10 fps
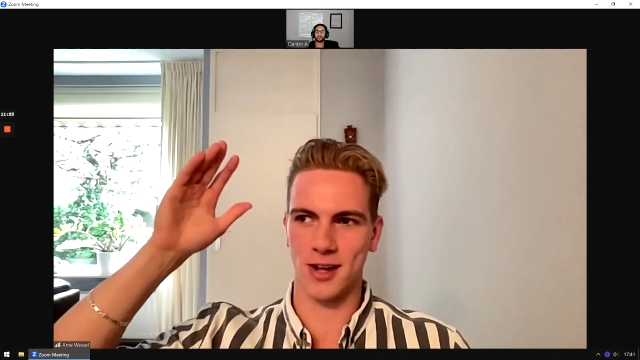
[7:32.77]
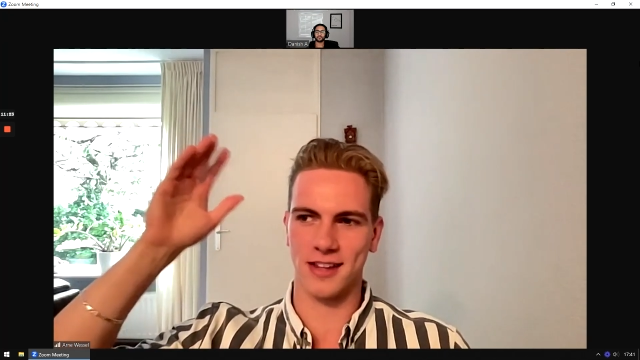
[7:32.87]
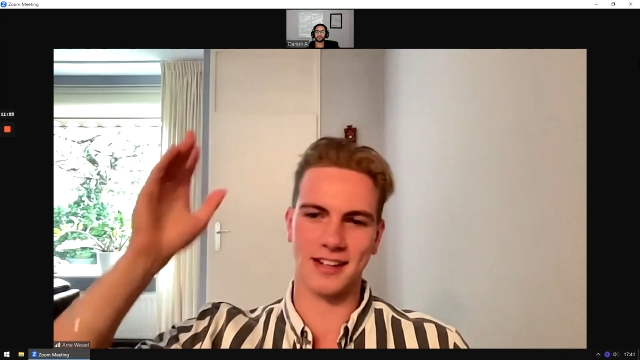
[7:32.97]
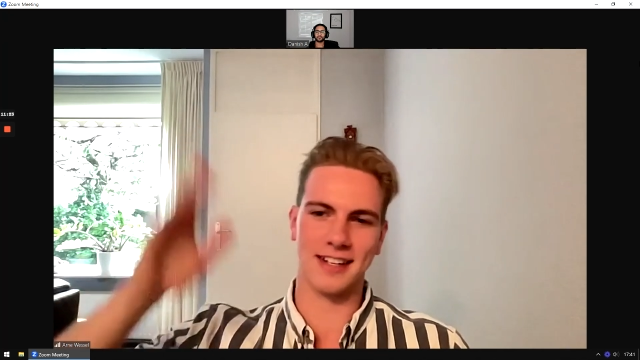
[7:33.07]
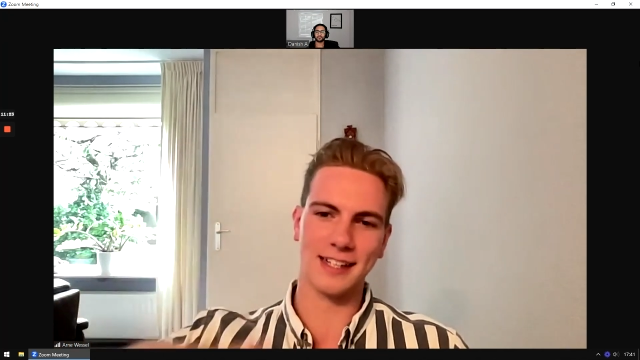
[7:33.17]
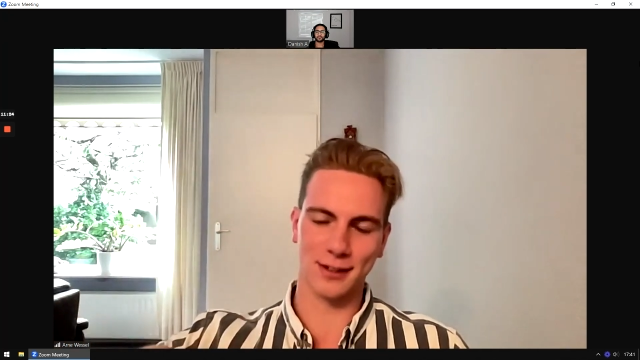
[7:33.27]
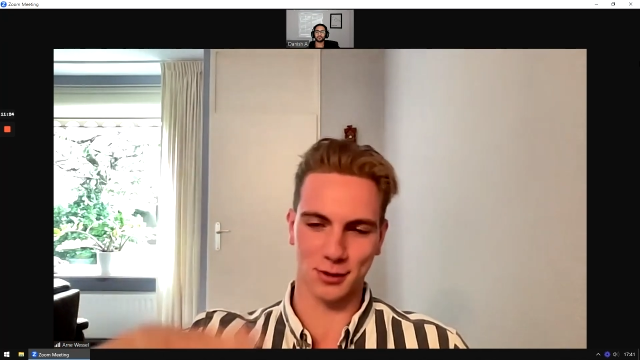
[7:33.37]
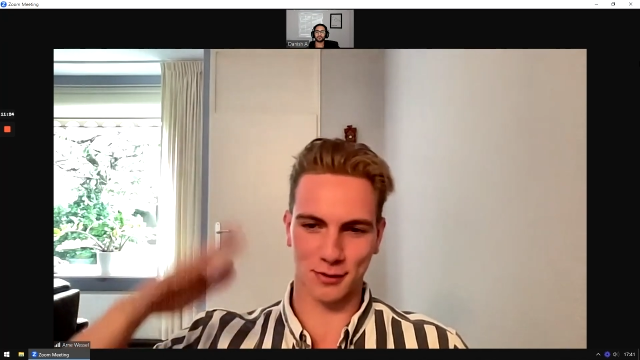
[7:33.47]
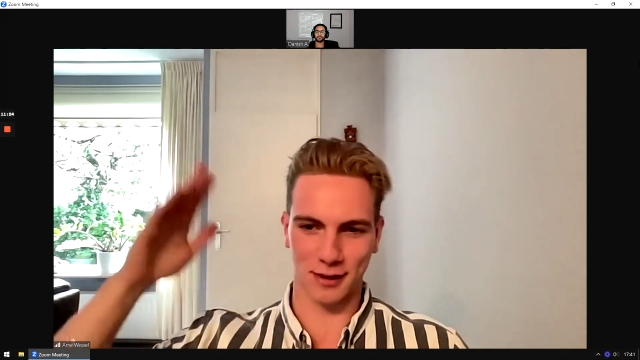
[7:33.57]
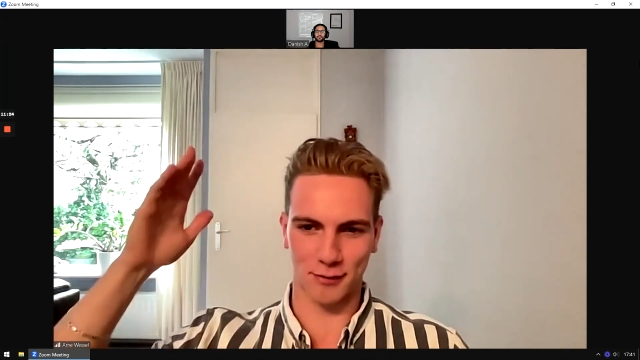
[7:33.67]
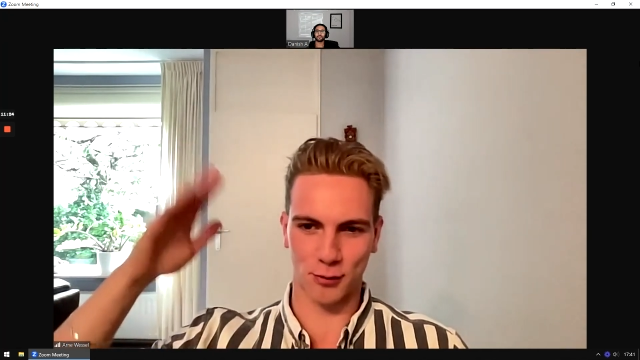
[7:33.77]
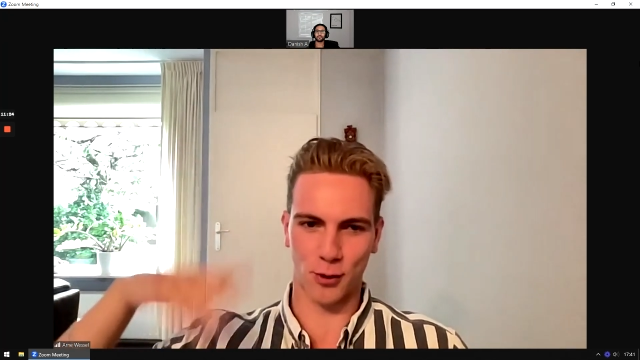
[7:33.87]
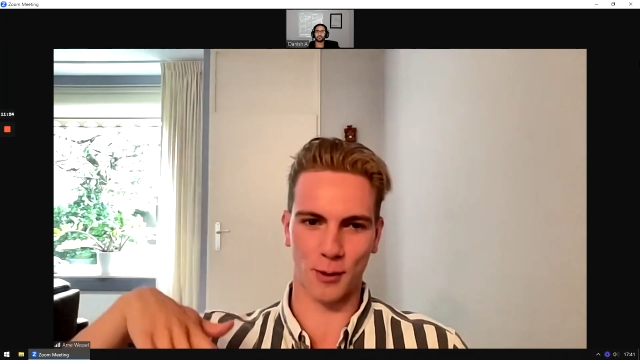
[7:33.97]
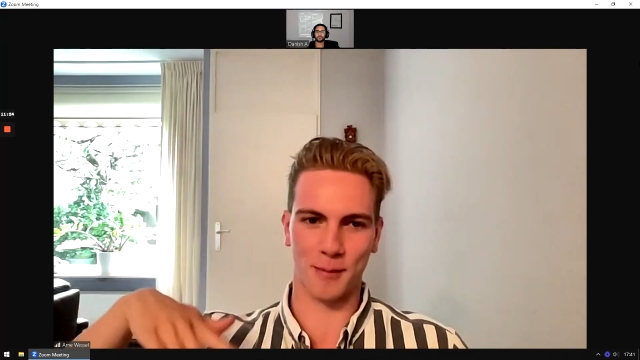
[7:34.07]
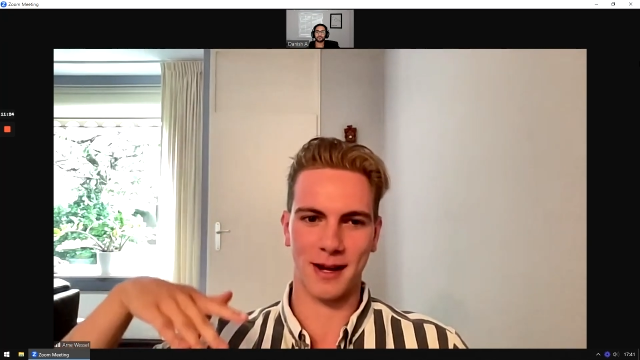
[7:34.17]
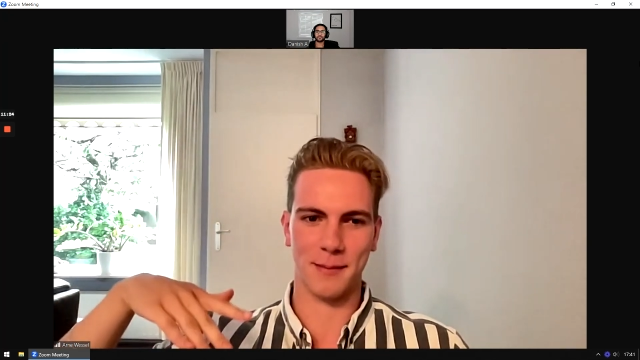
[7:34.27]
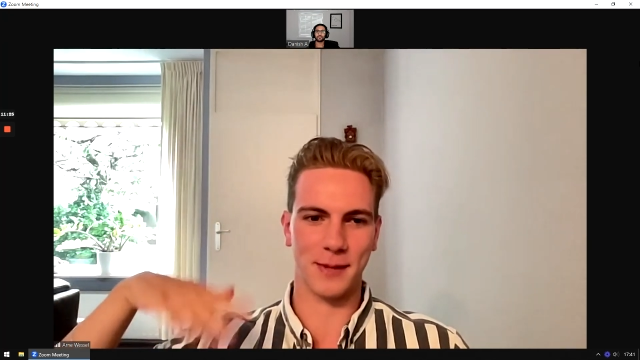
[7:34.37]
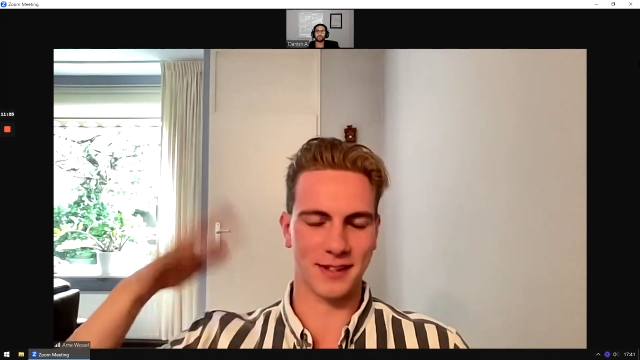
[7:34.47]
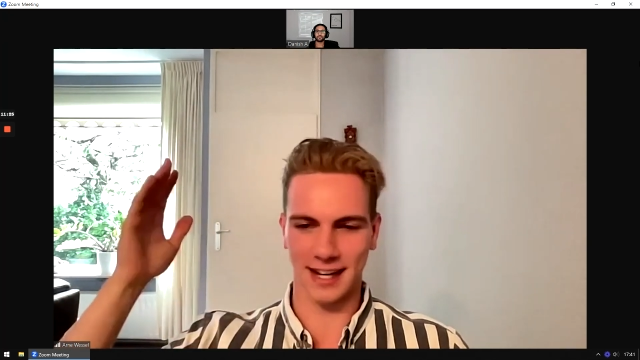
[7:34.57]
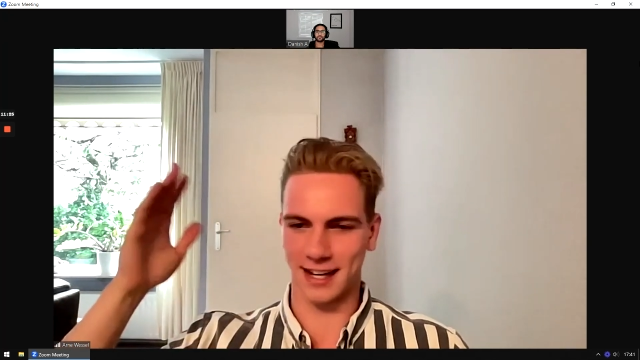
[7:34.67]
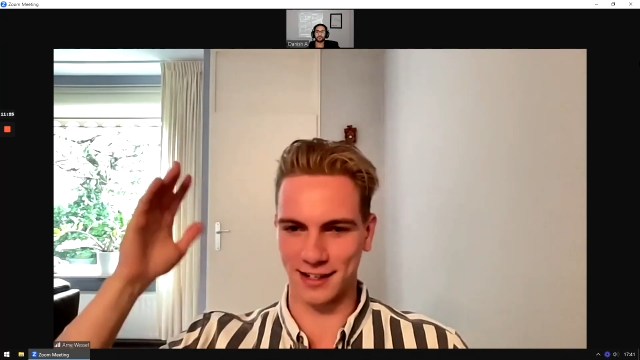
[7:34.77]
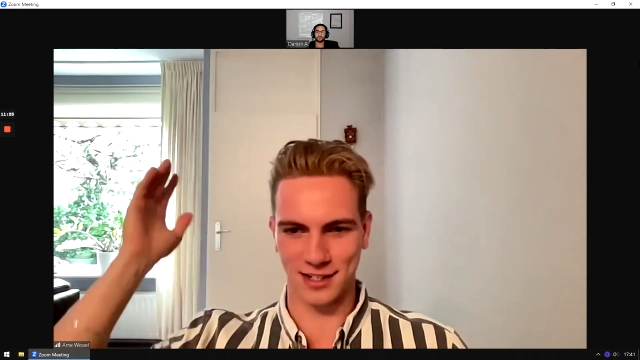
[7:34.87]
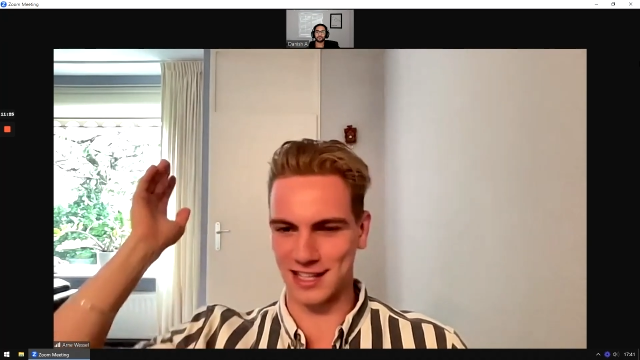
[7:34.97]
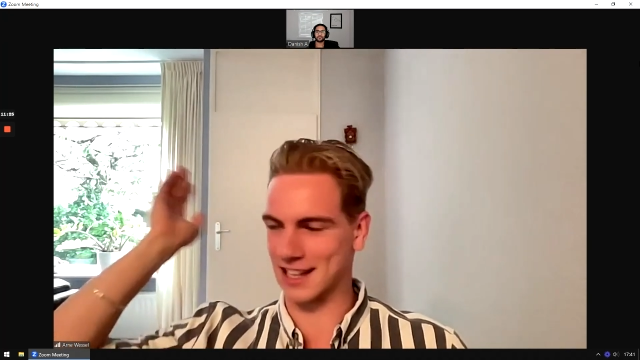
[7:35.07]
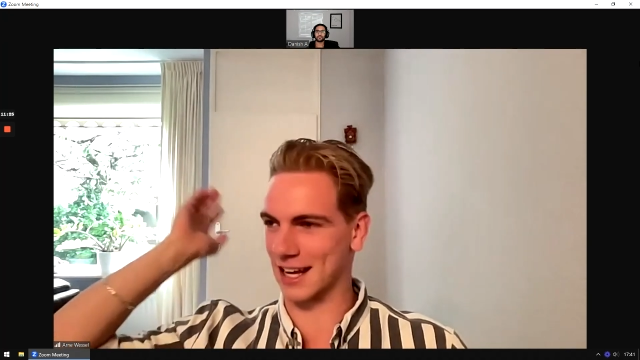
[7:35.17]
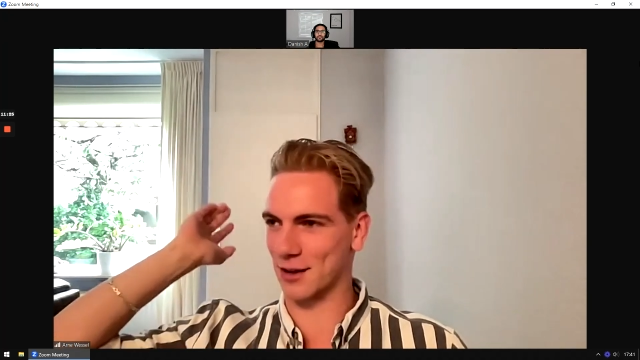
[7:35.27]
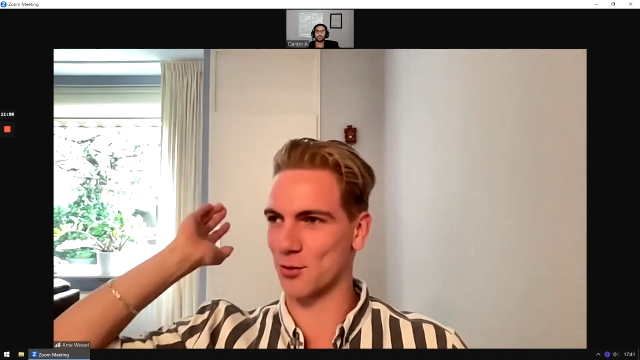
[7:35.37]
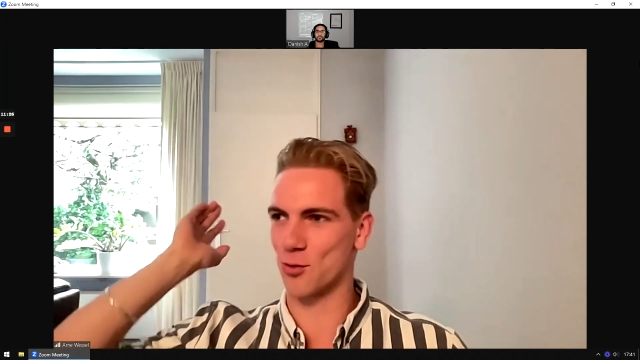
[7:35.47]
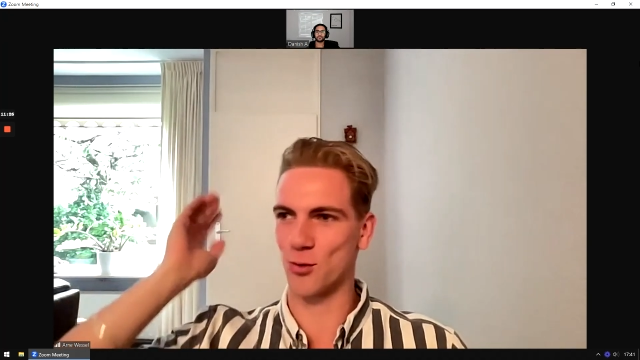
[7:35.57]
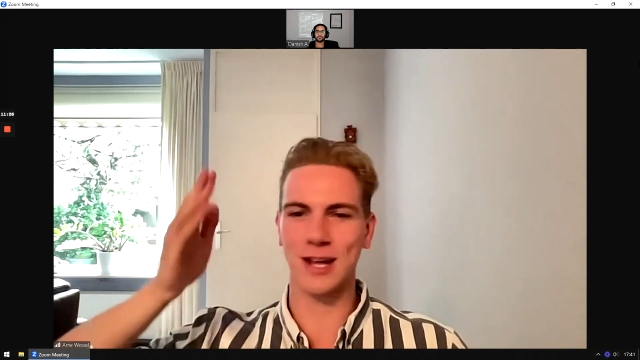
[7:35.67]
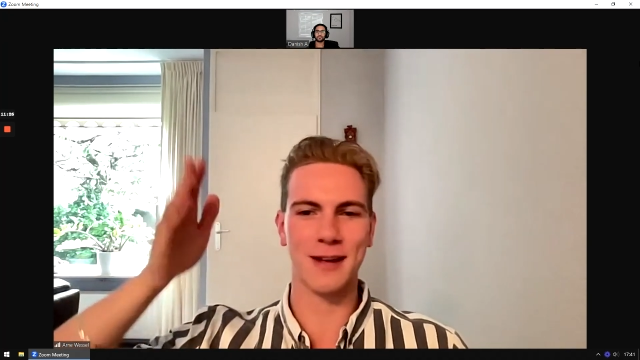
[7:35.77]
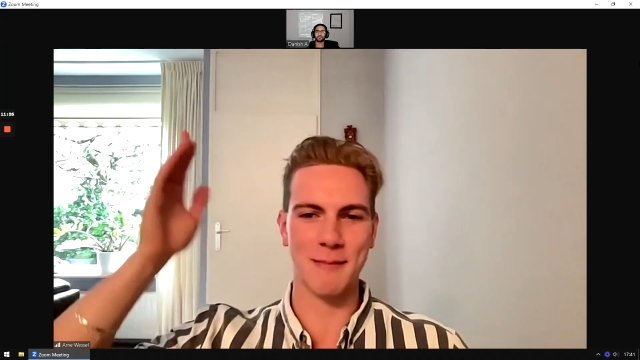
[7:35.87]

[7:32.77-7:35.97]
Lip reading: the details of that form meticulously, like three,